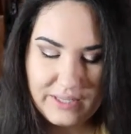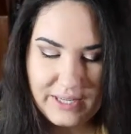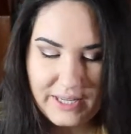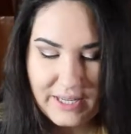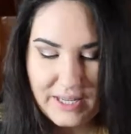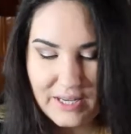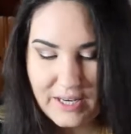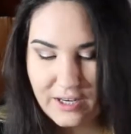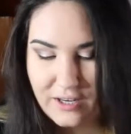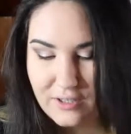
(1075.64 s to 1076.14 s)

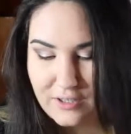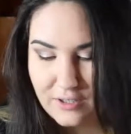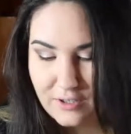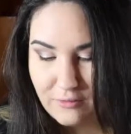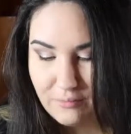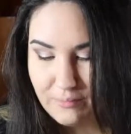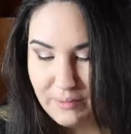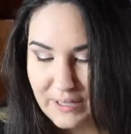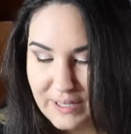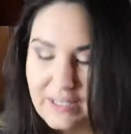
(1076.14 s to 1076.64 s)
Okay, I
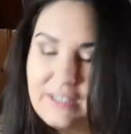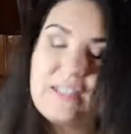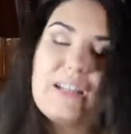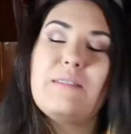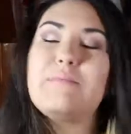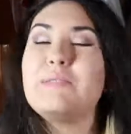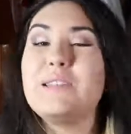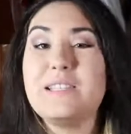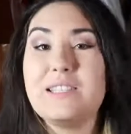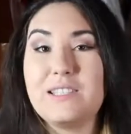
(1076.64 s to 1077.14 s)
also picked
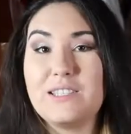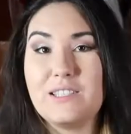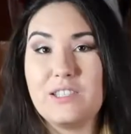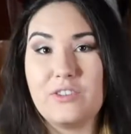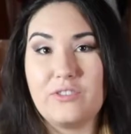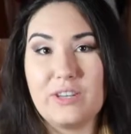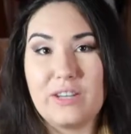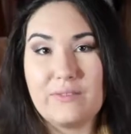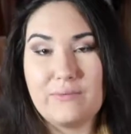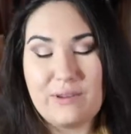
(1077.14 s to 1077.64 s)
up, this is the
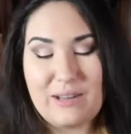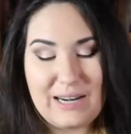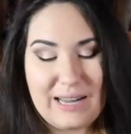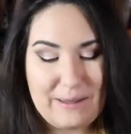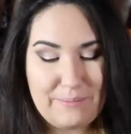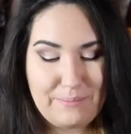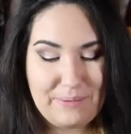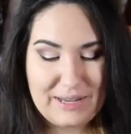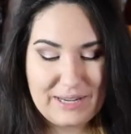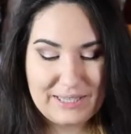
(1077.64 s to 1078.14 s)
green one,
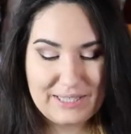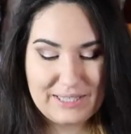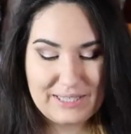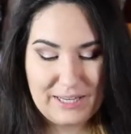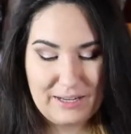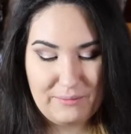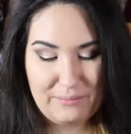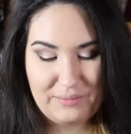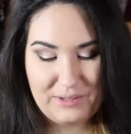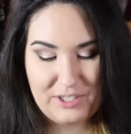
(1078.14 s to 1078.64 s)
I picked
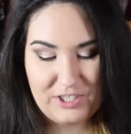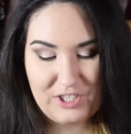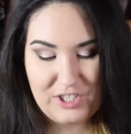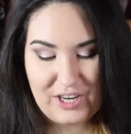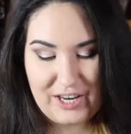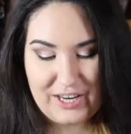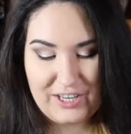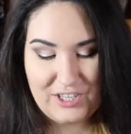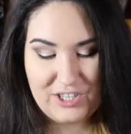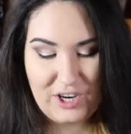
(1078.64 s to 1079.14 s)
up the
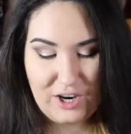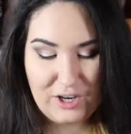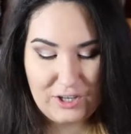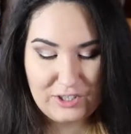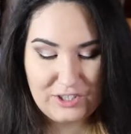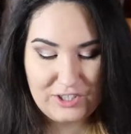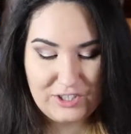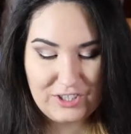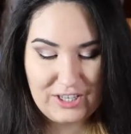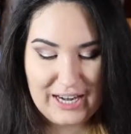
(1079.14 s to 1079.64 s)
shade
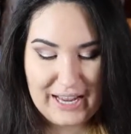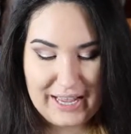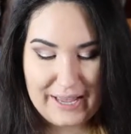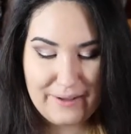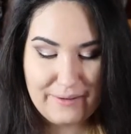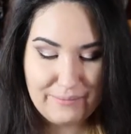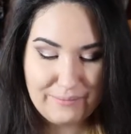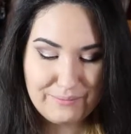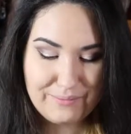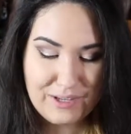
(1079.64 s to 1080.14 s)
Dr.
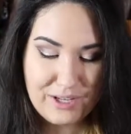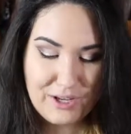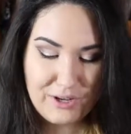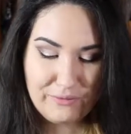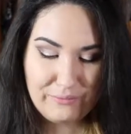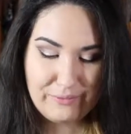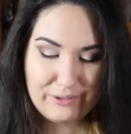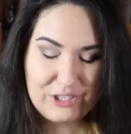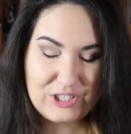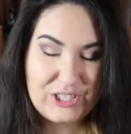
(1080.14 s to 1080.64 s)
M,
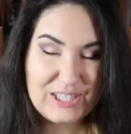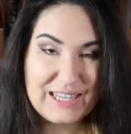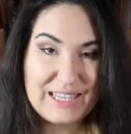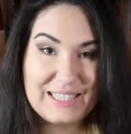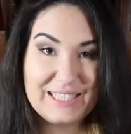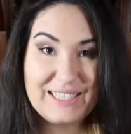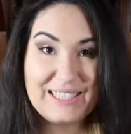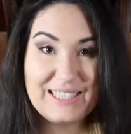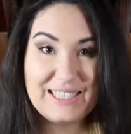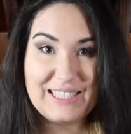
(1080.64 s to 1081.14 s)
which is like
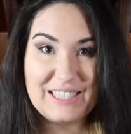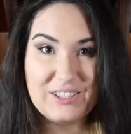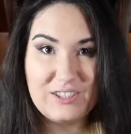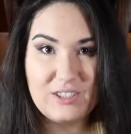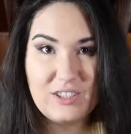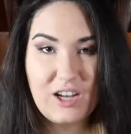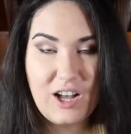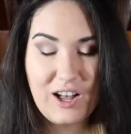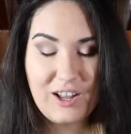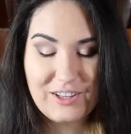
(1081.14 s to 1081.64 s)
a
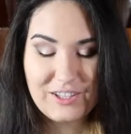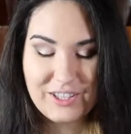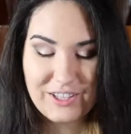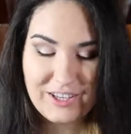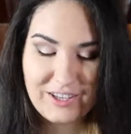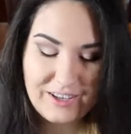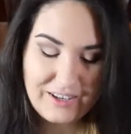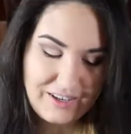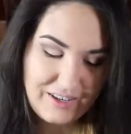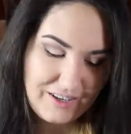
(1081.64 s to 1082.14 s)
teal
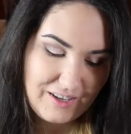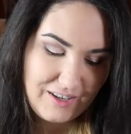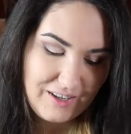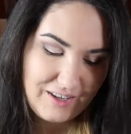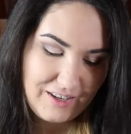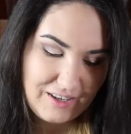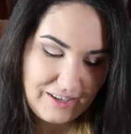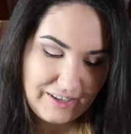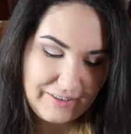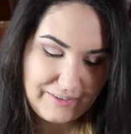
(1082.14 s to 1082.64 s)
color.
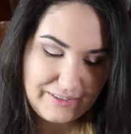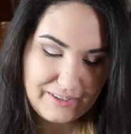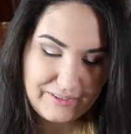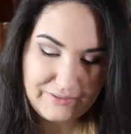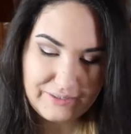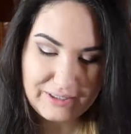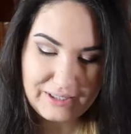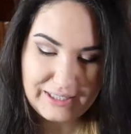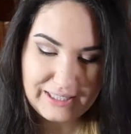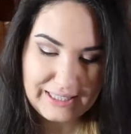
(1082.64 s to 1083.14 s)
I was
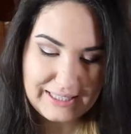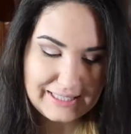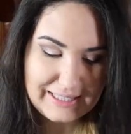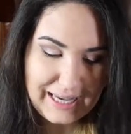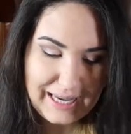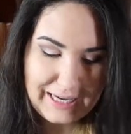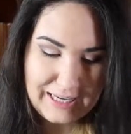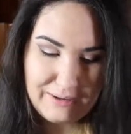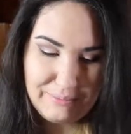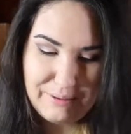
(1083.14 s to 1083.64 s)
really
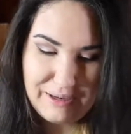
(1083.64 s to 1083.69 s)
excited to